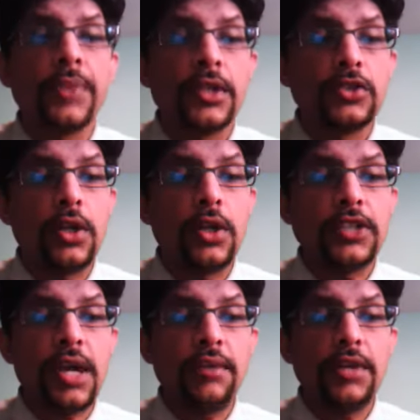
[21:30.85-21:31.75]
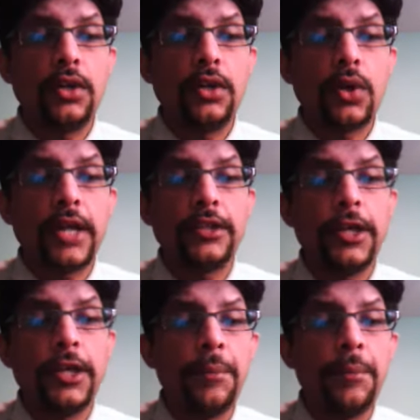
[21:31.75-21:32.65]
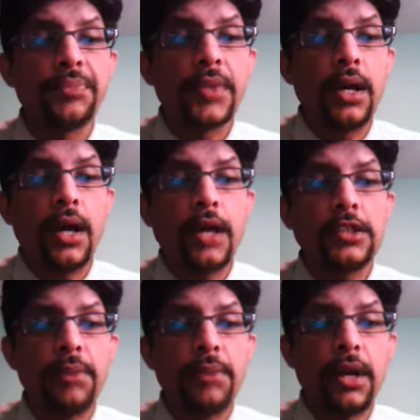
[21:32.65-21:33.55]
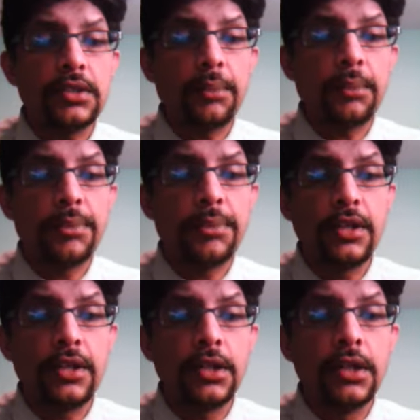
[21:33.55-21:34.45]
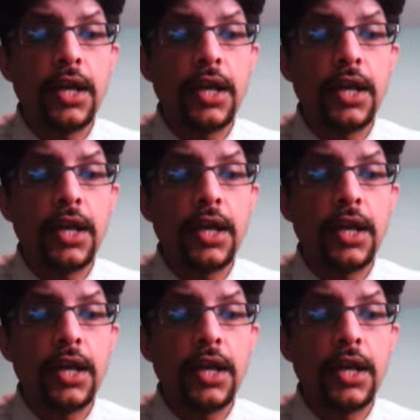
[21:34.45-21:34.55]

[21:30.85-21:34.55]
So let's have a look at the other update here.